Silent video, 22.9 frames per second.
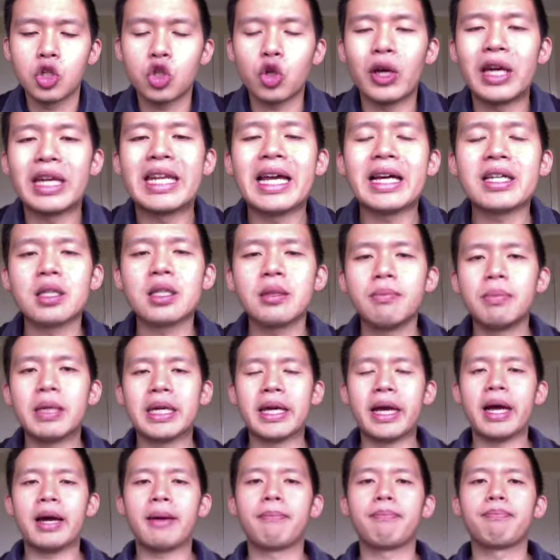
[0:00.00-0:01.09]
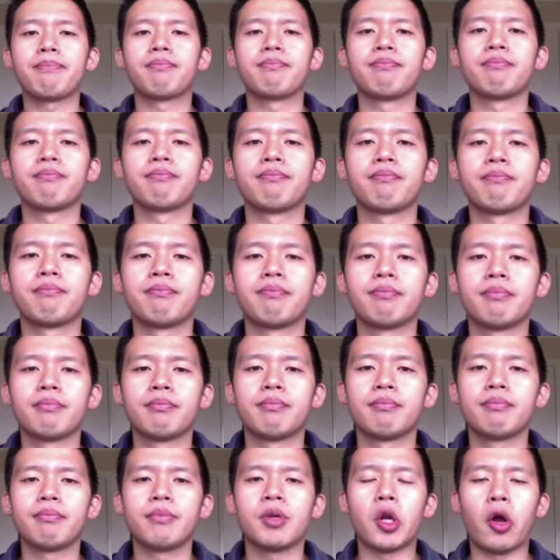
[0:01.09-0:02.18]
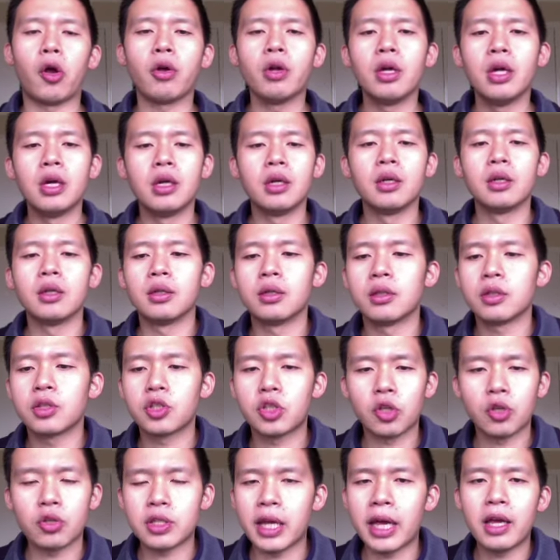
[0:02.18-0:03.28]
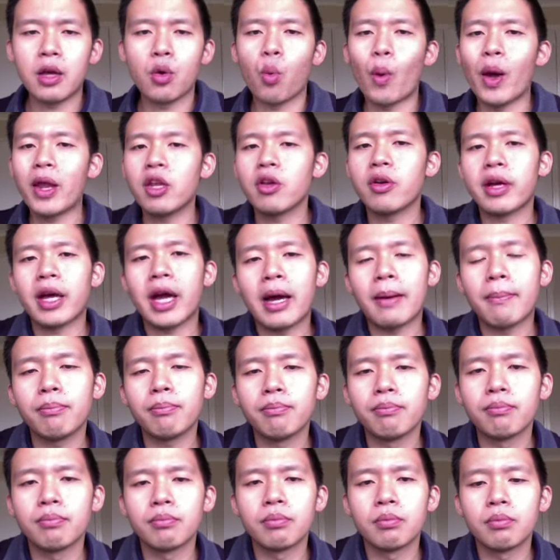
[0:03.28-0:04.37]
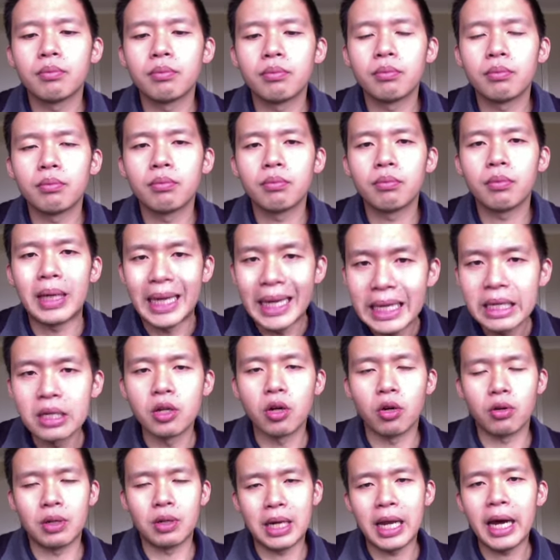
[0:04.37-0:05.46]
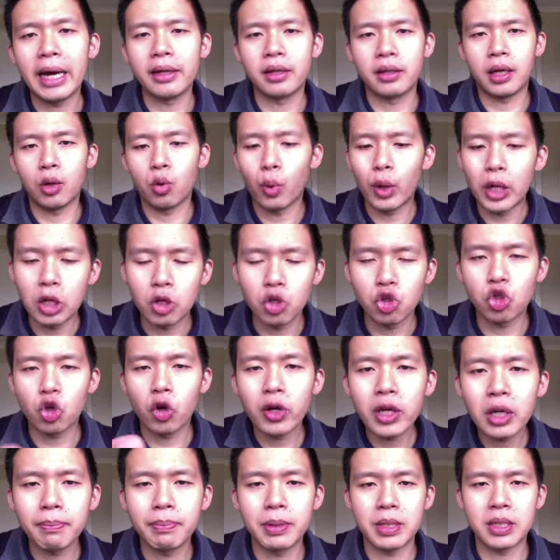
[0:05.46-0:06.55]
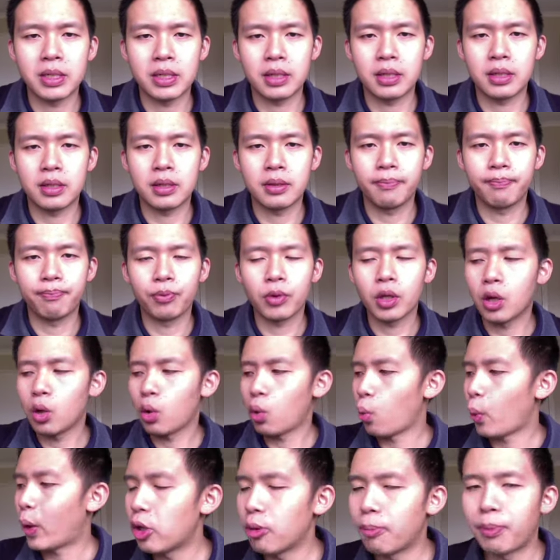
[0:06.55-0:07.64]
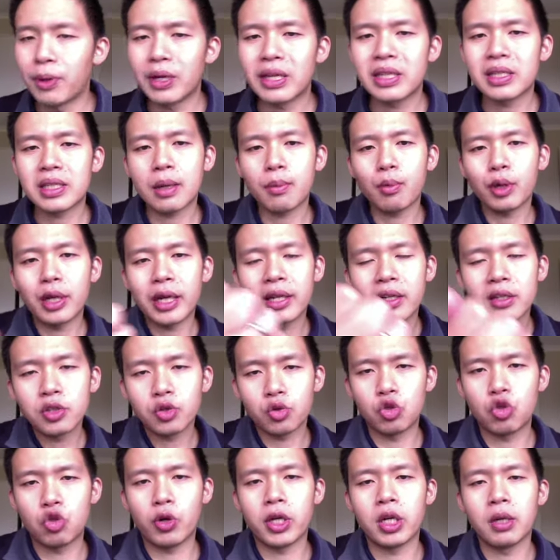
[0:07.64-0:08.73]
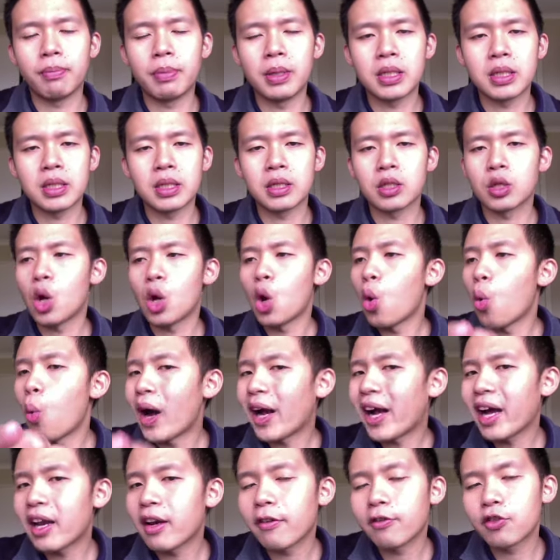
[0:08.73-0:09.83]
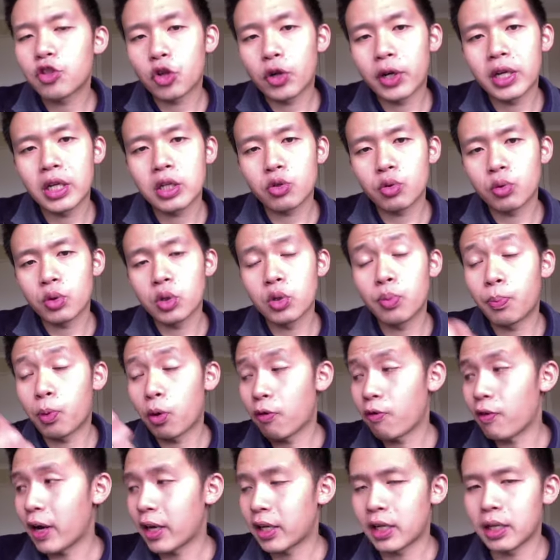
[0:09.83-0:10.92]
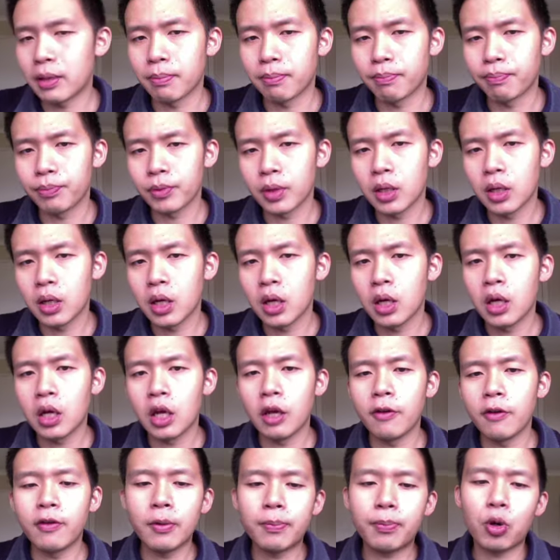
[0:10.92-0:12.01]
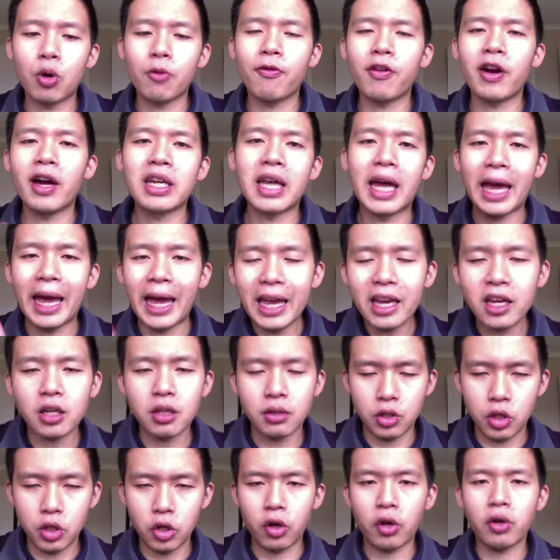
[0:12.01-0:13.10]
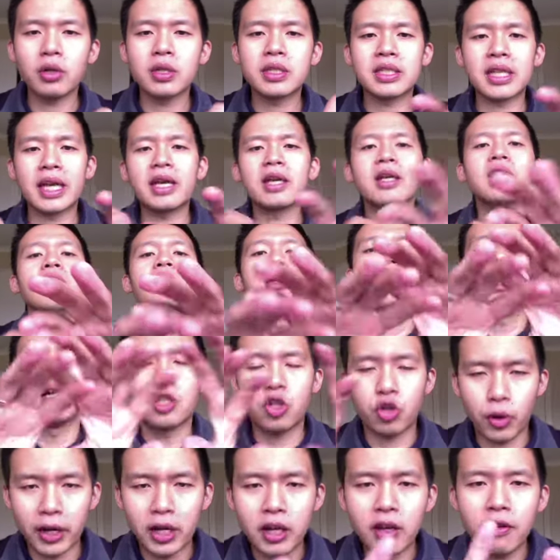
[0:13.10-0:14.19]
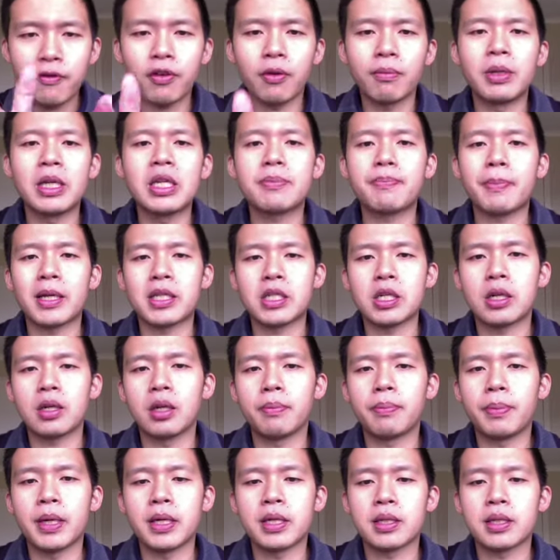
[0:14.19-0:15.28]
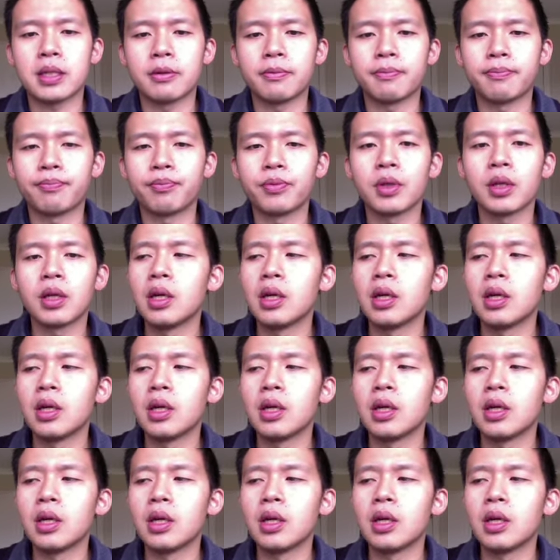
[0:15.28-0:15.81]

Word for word: So it doesn't become, you know, so say when you come in online and when you join a business, when you bring someone else to join a business, what kind of trainings will you provide him? If you provide eight, you know, say a training from this particular person,